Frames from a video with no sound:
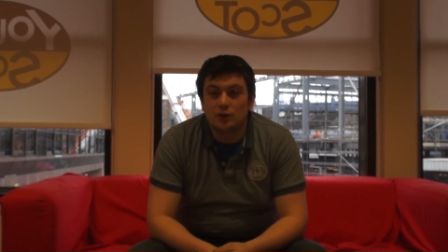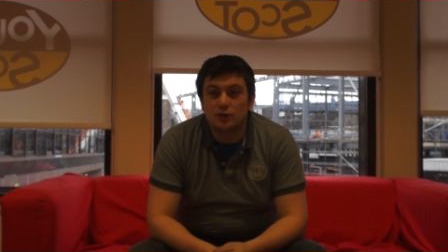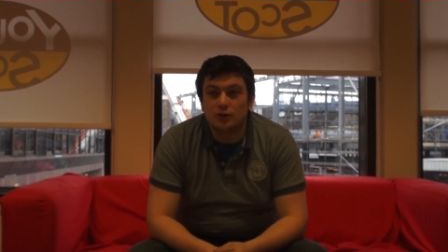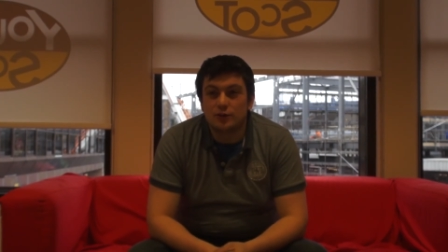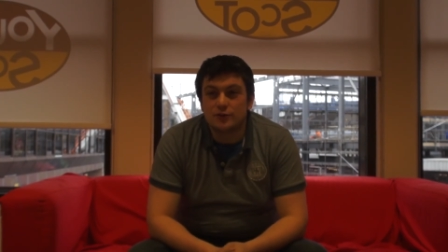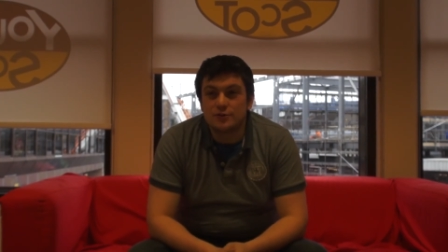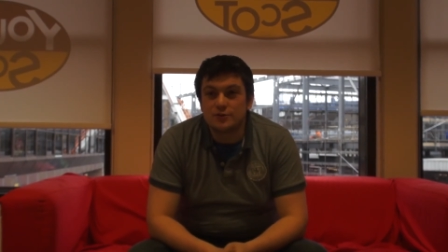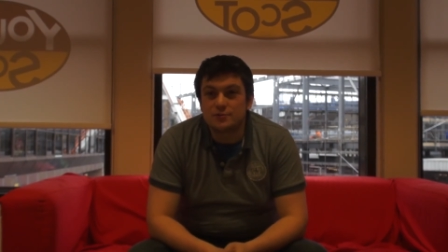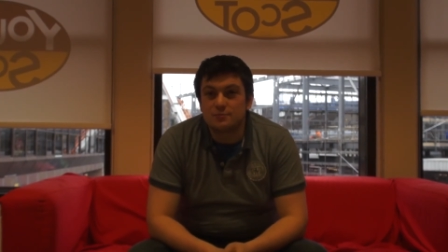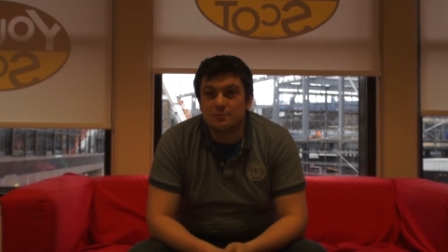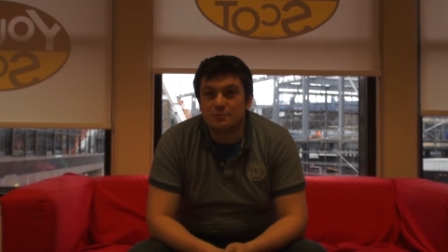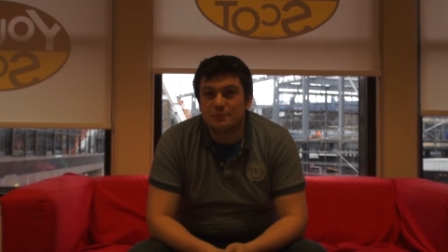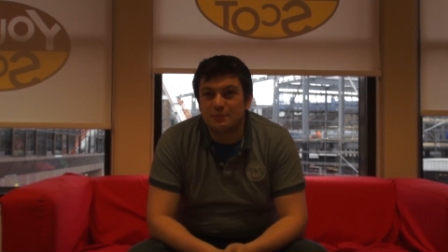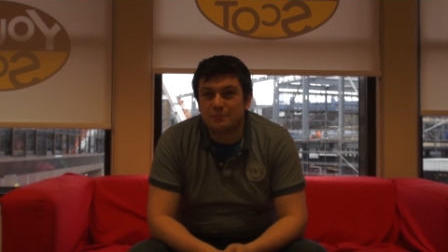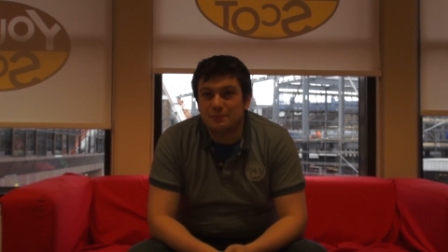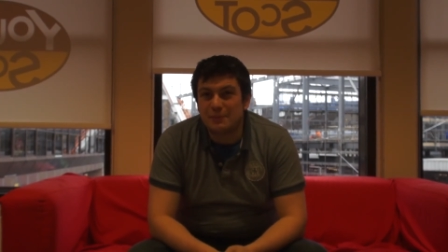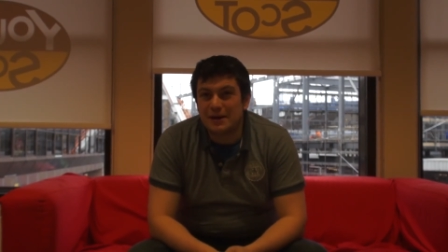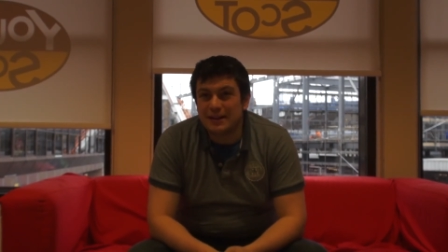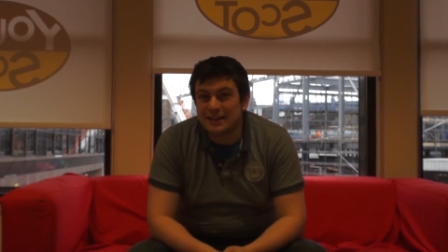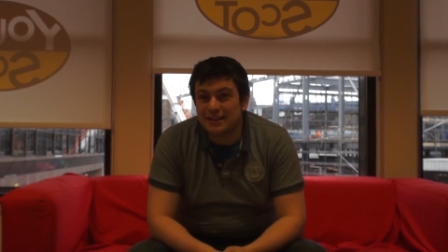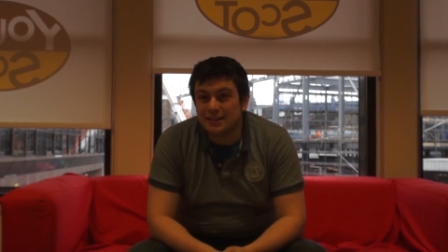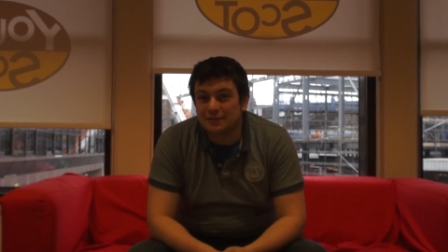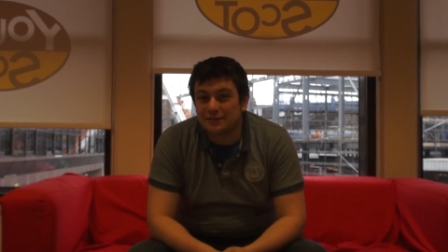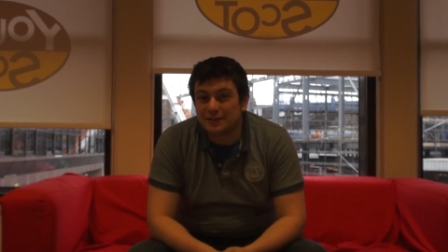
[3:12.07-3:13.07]
There's
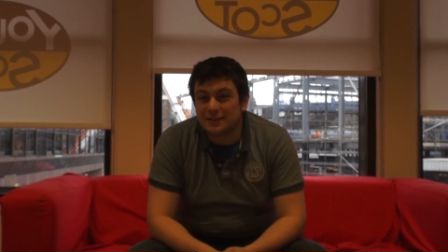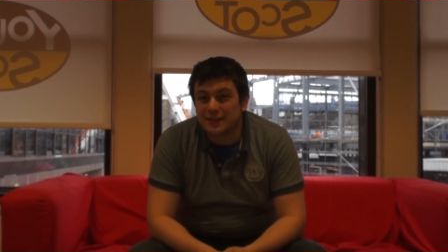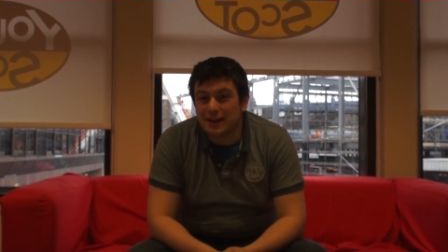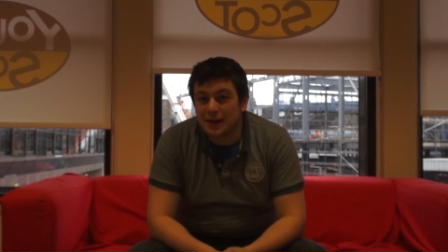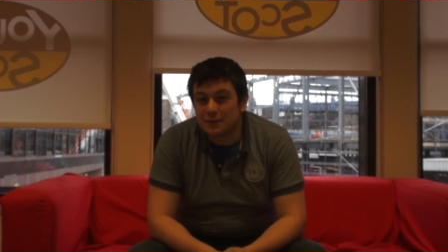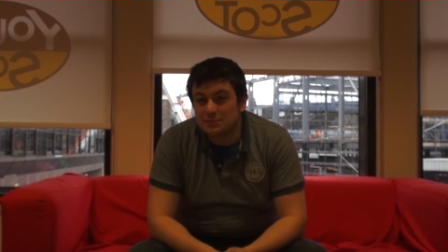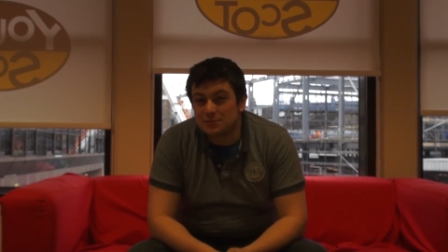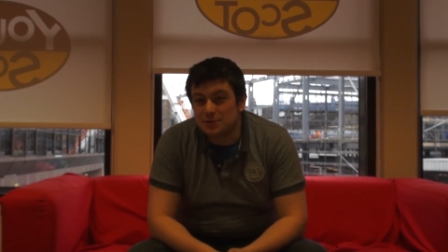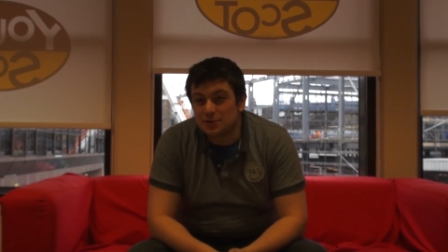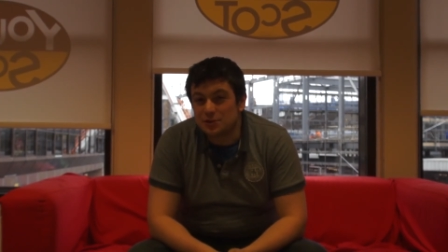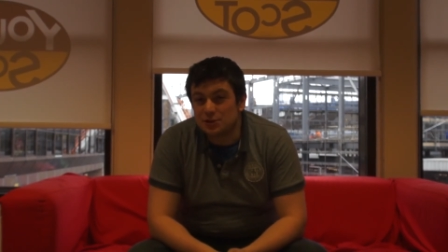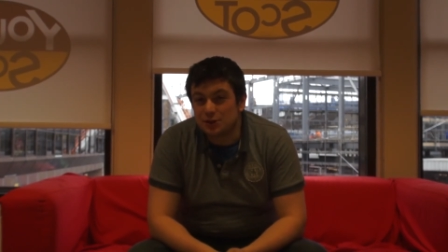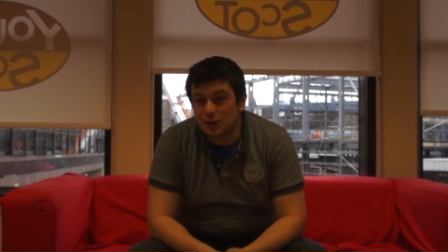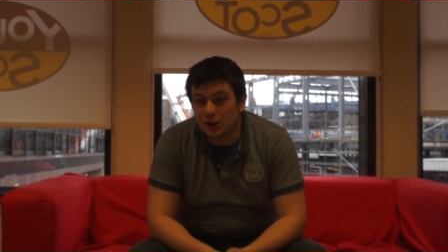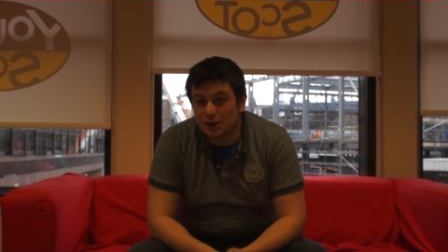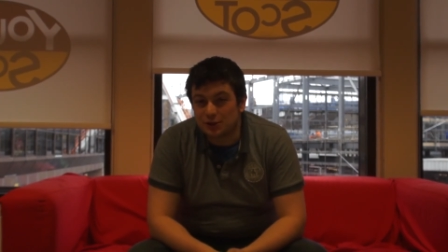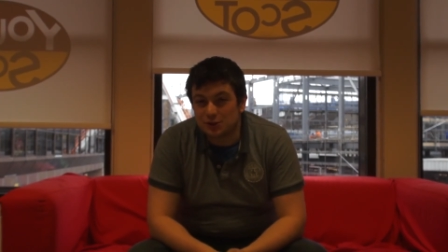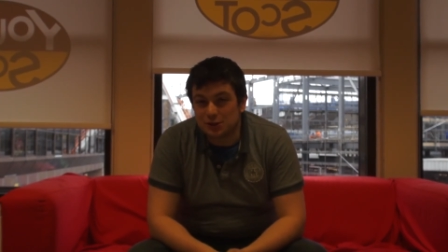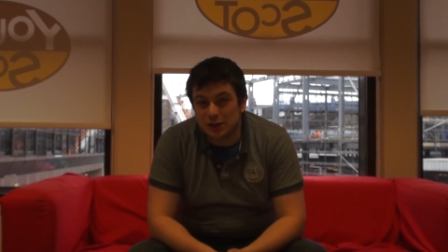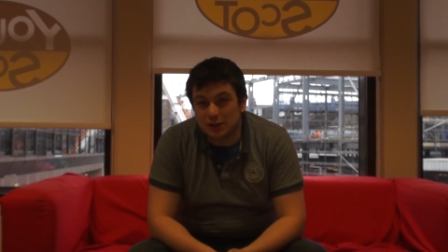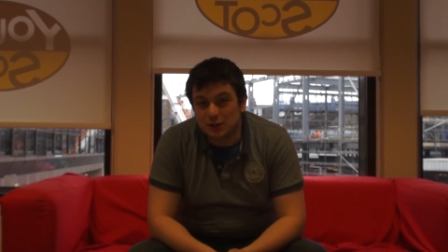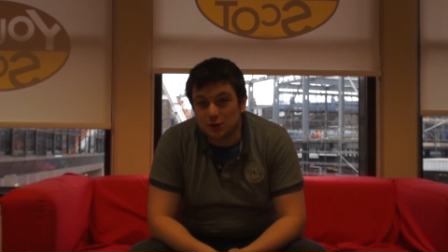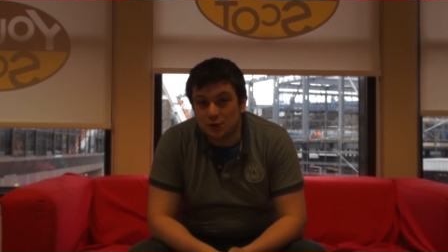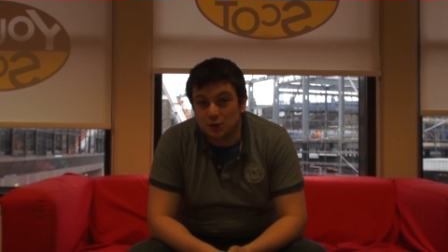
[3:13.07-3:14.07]
many different types of
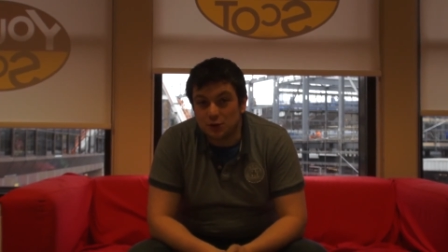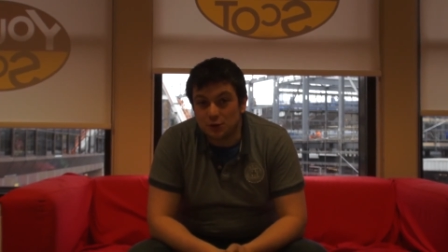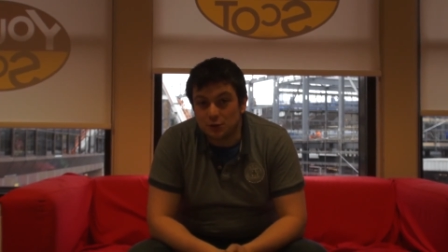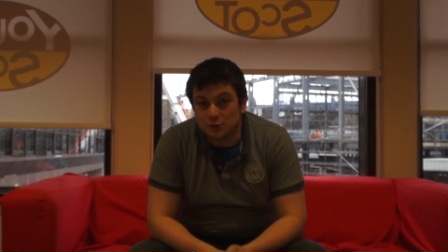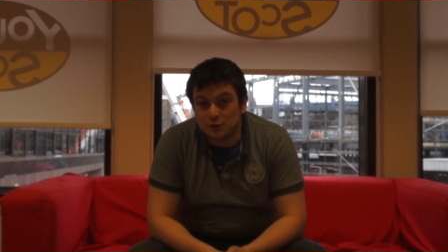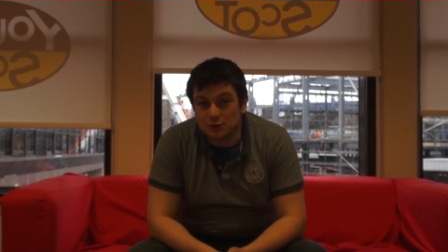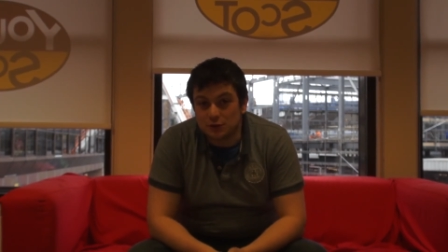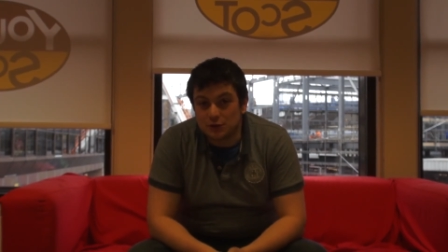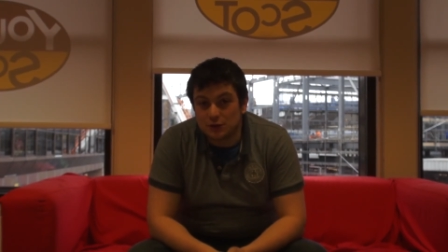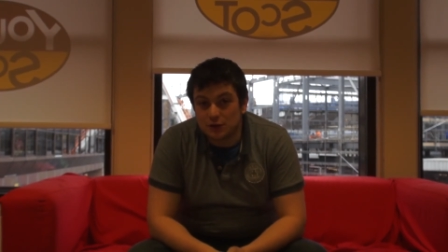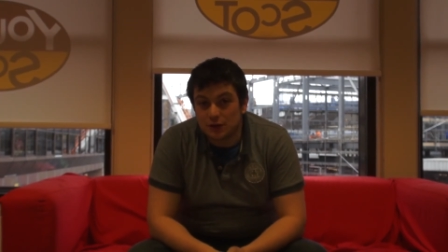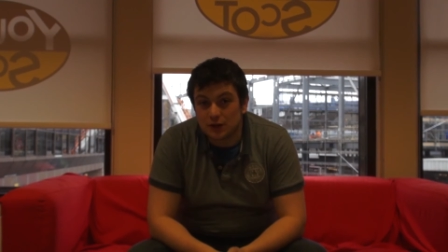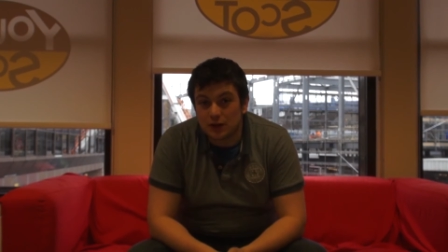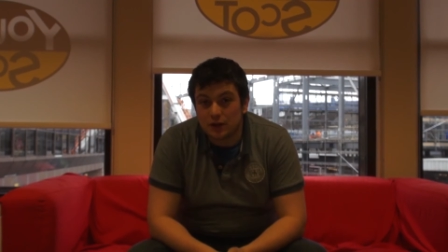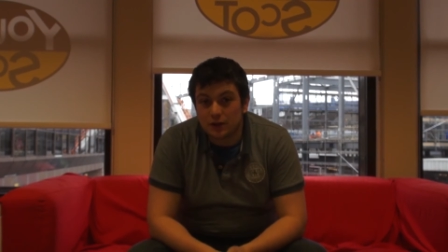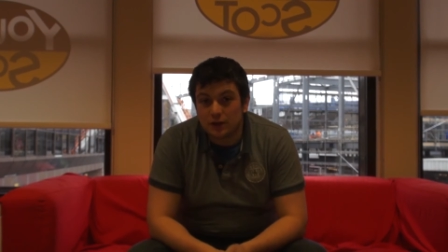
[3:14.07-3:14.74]
shots you can use,